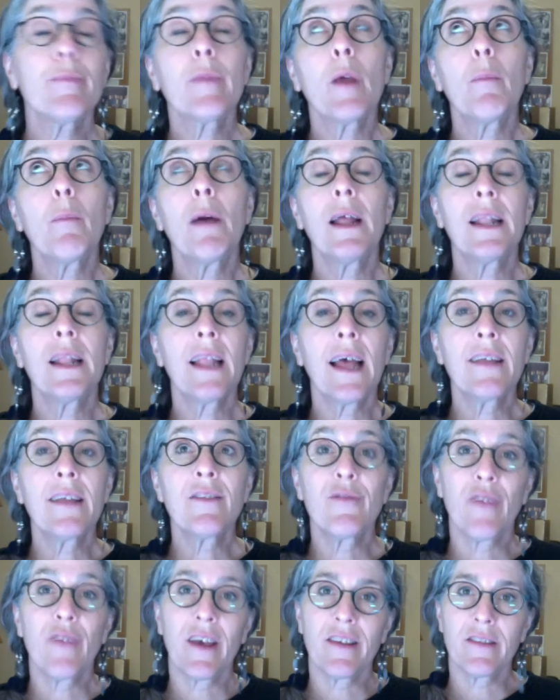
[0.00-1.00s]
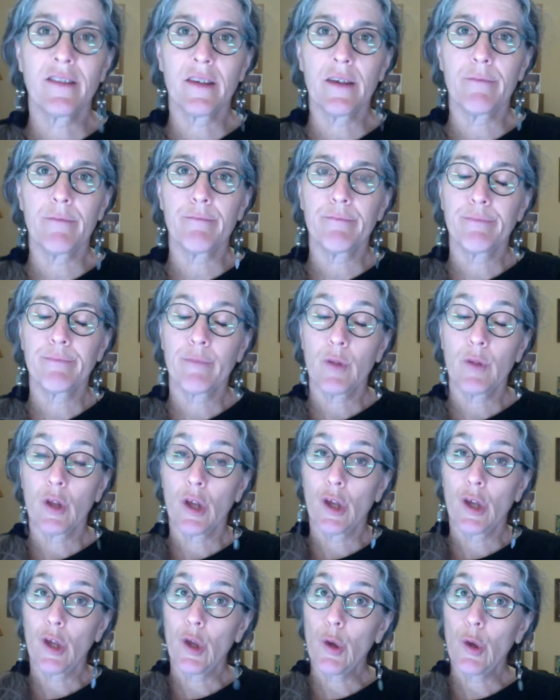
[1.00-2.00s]
But let's face it,
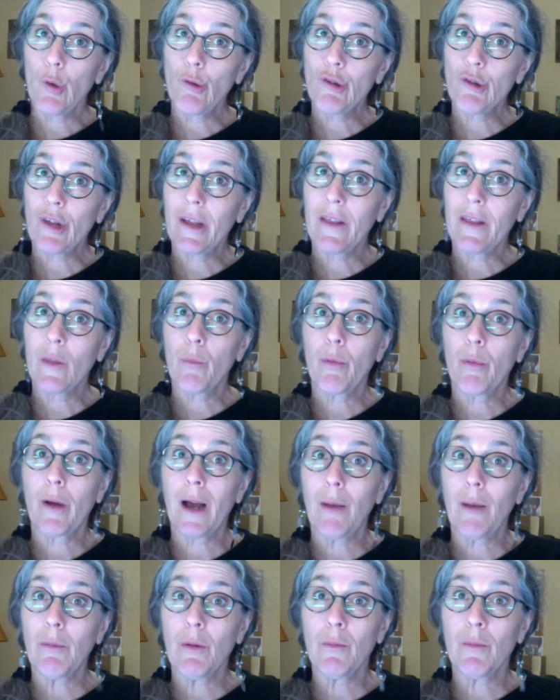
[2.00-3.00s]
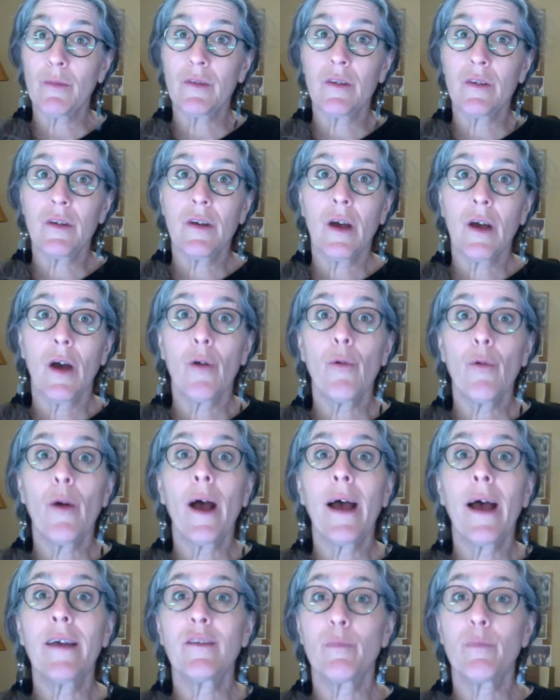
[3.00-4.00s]
usually the problems
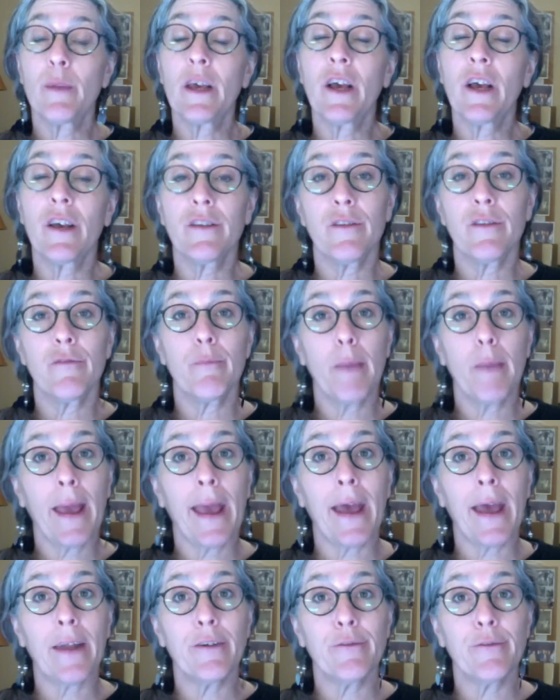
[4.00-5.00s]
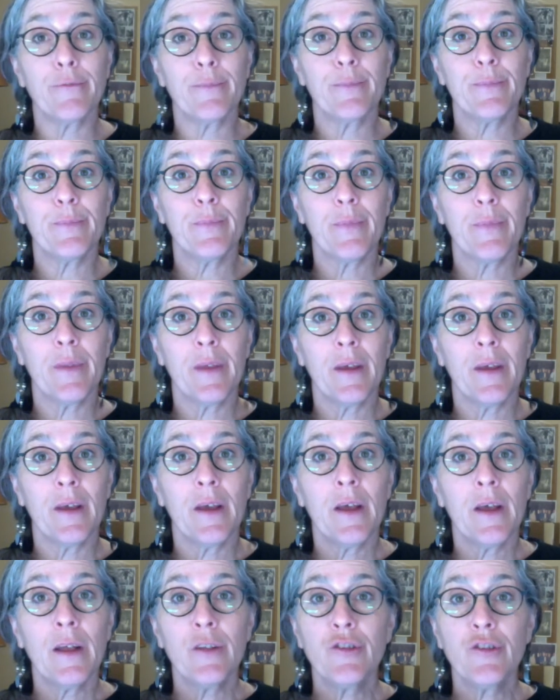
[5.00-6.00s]
arise because of man.
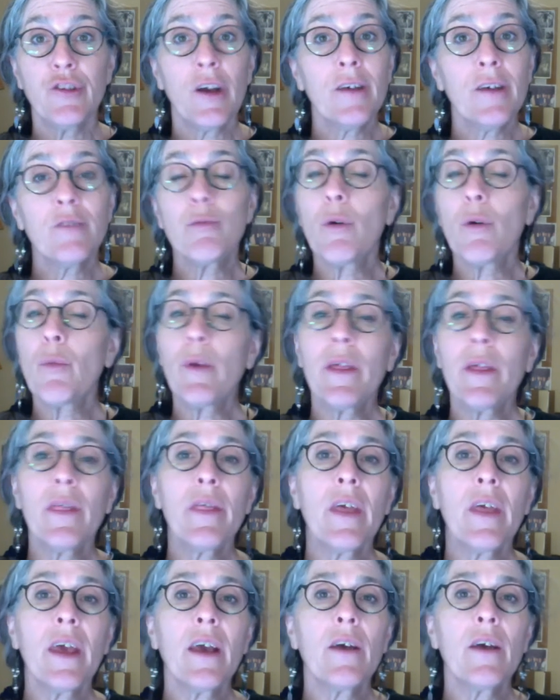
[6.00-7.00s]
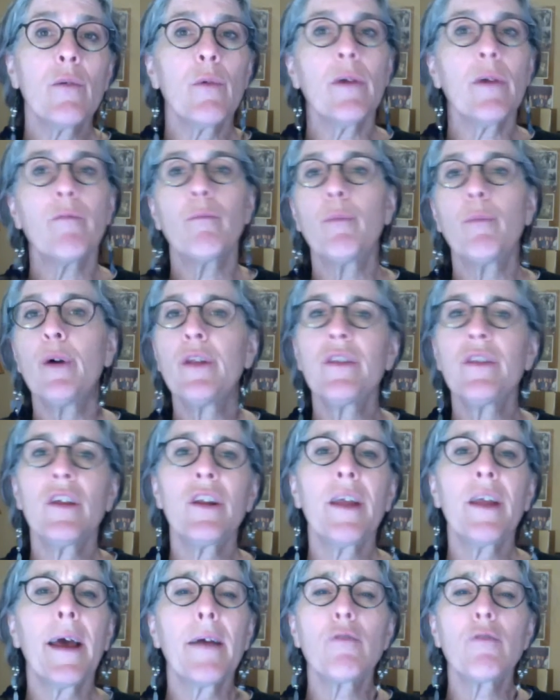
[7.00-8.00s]
Just when we think we've put the
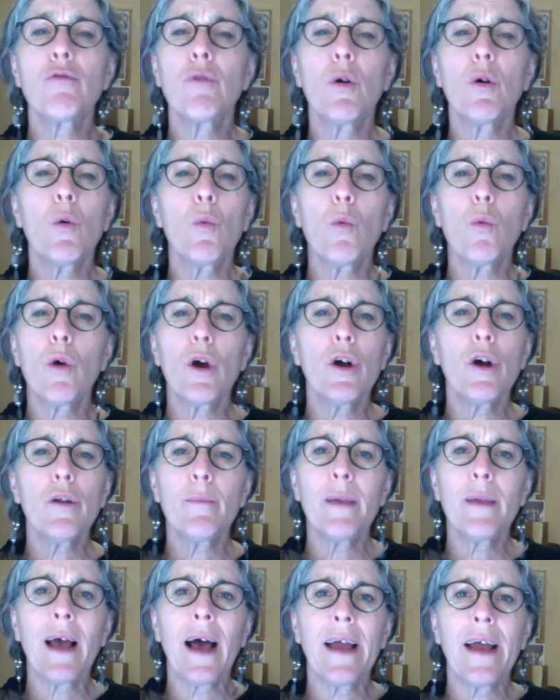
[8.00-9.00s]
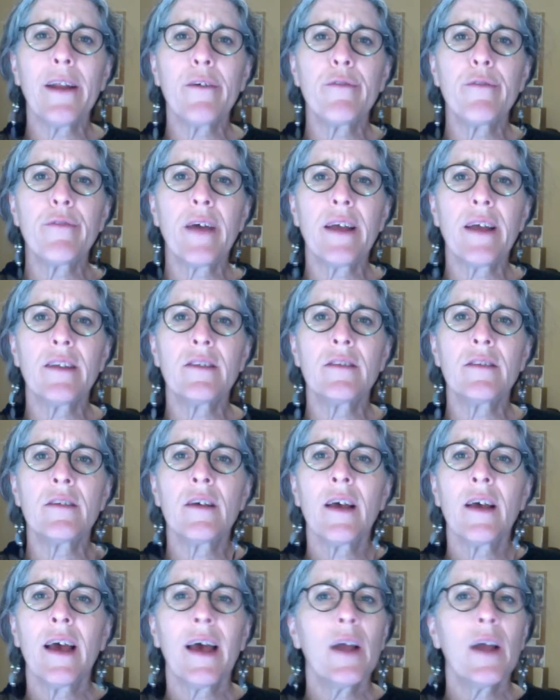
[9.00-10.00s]
natural world behind a fence
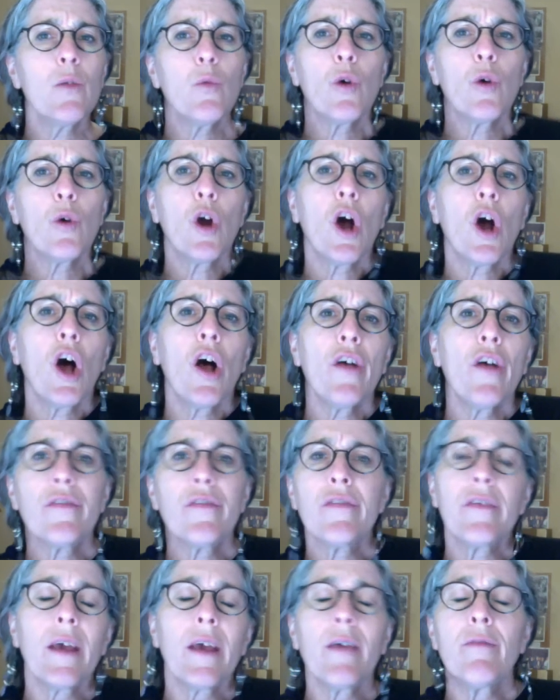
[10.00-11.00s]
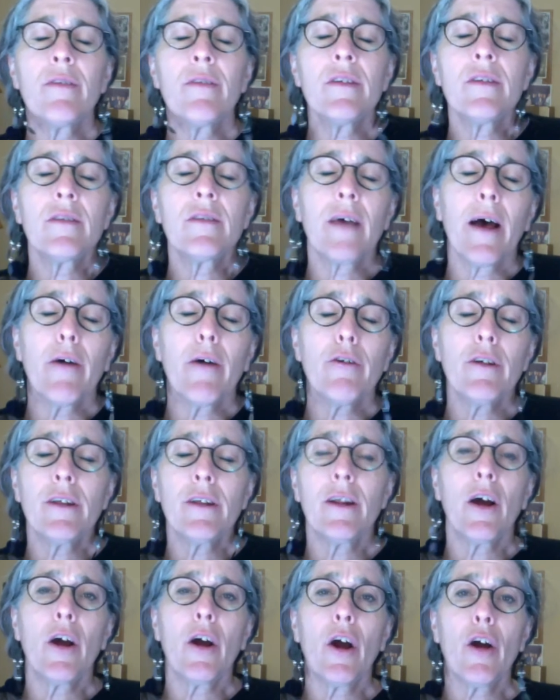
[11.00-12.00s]
and we're all safe and sound in
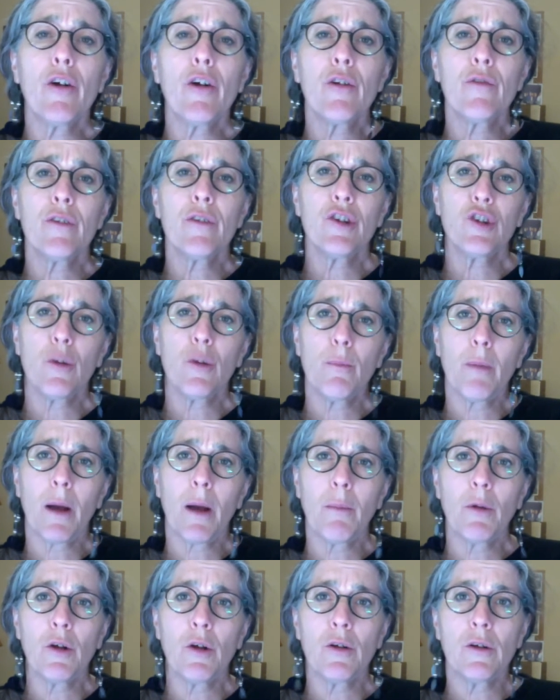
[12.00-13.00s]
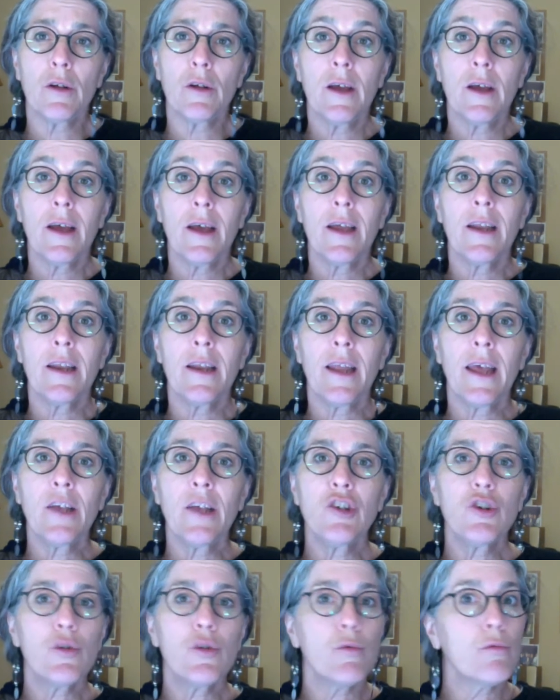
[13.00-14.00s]
our artificial bubble,
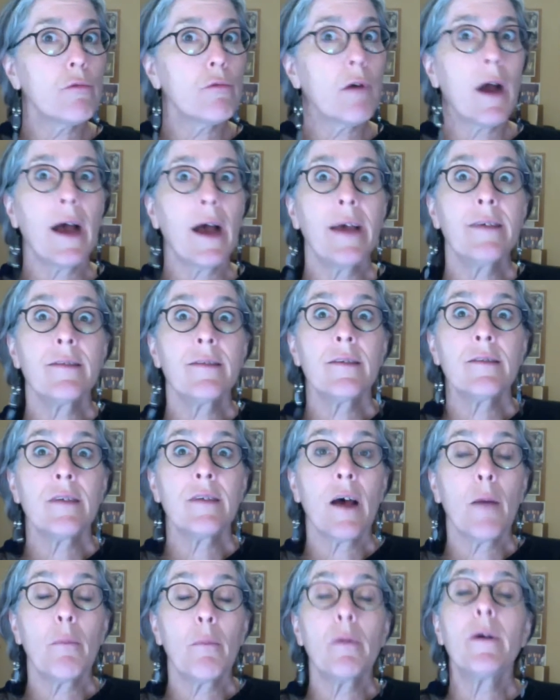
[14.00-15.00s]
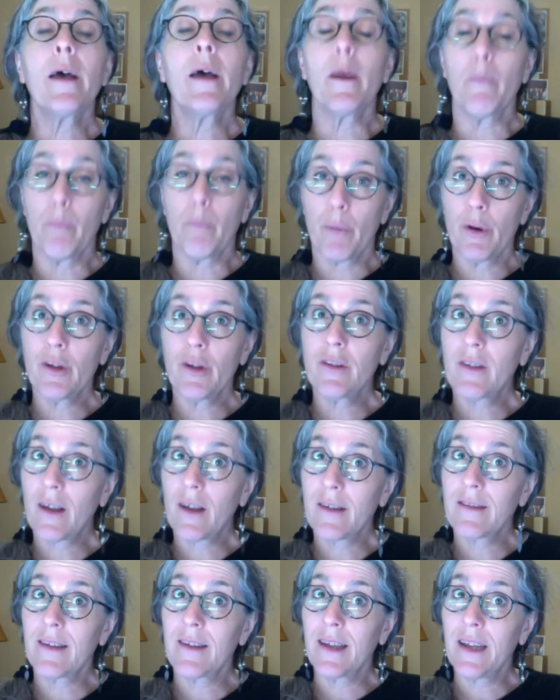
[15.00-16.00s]
nature rises up and puts
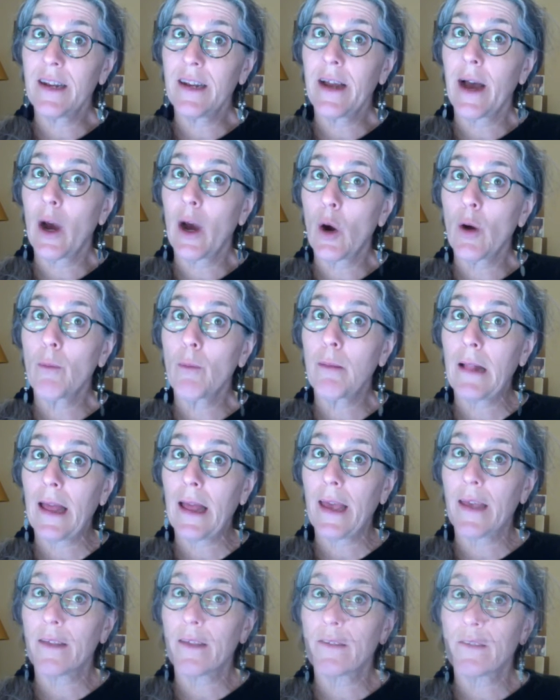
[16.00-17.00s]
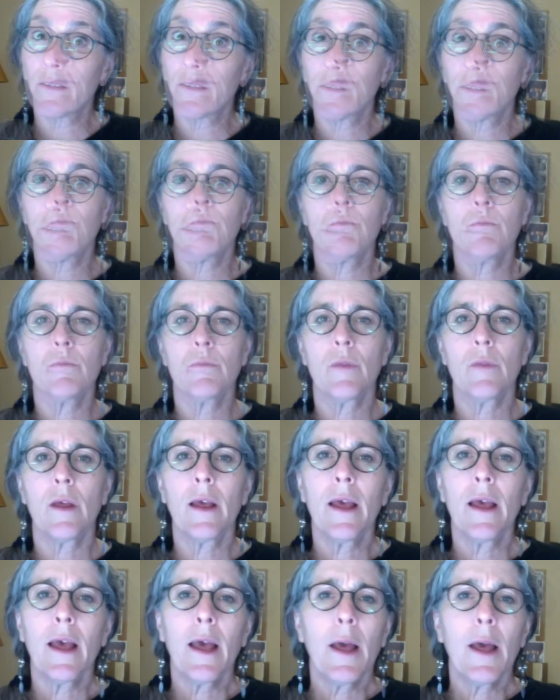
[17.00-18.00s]
us in our place.
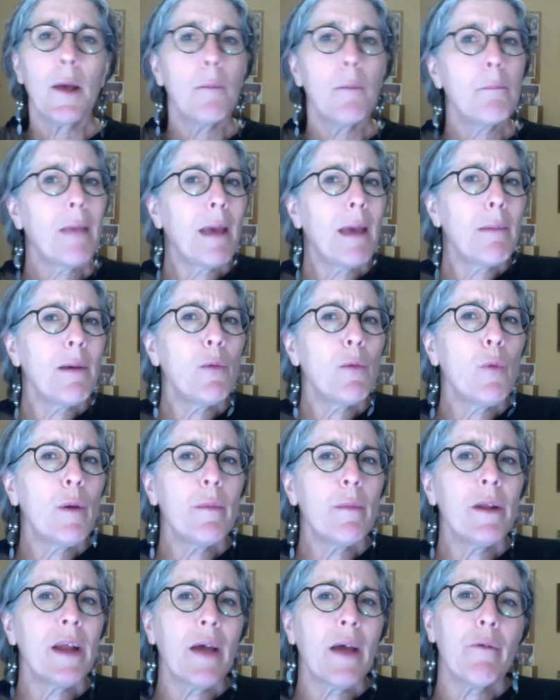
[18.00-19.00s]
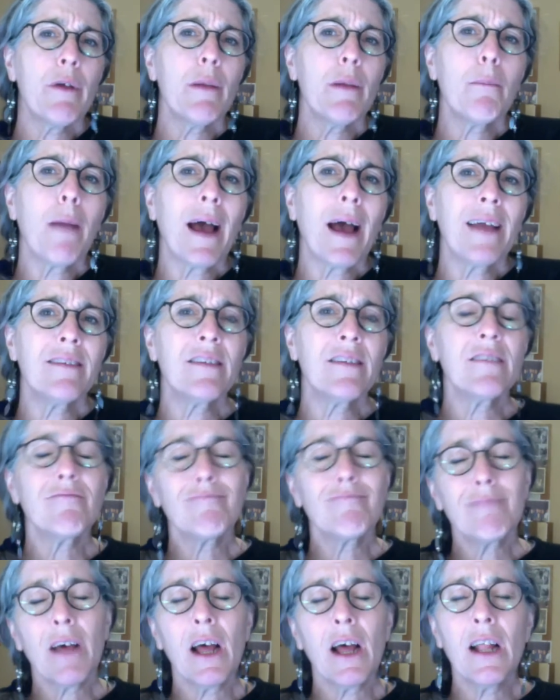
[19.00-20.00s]
Maybe women are reminded
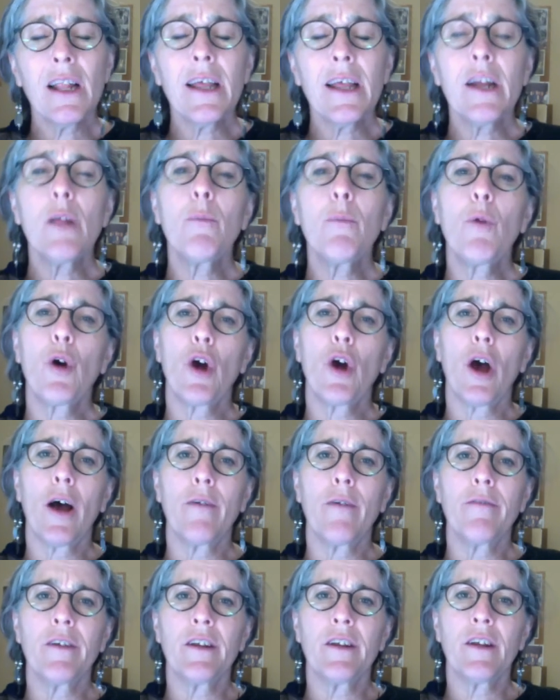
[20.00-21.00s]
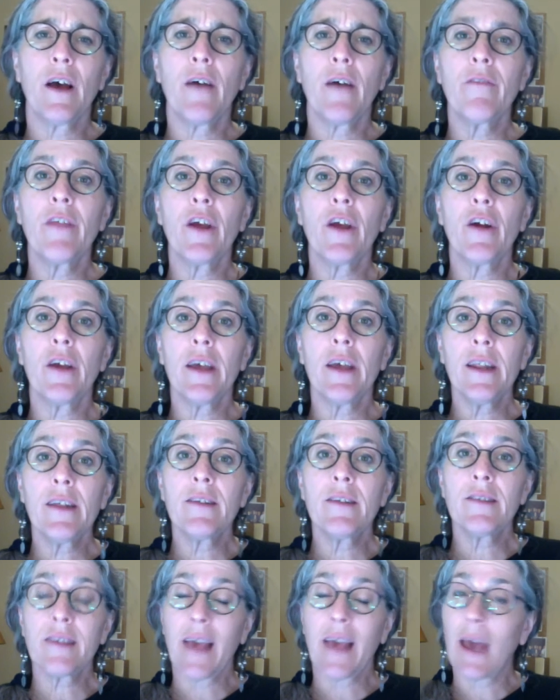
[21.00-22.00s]
a little more often of their
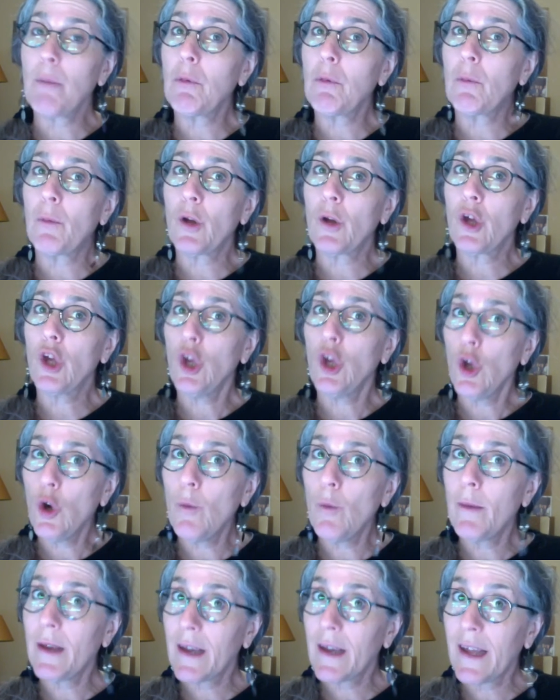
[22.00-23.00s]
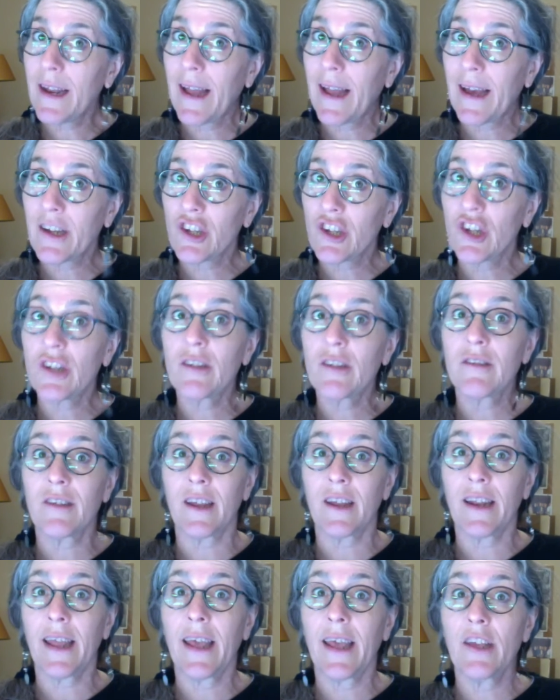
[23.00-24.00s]
inescapable human connection to
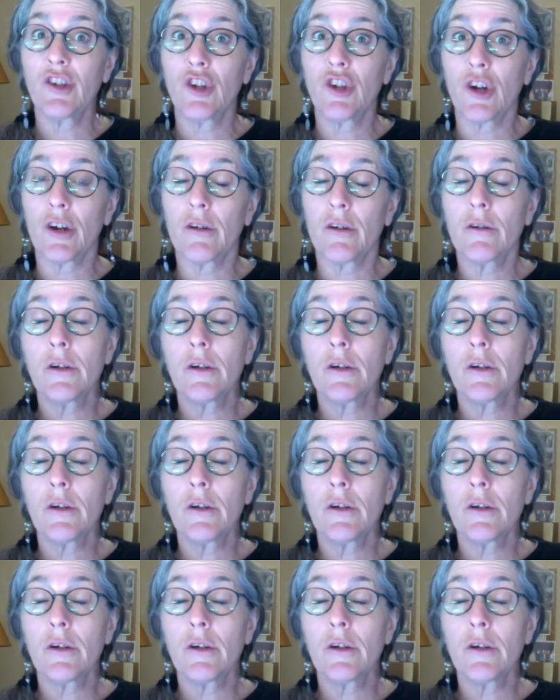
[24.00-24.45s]
nature.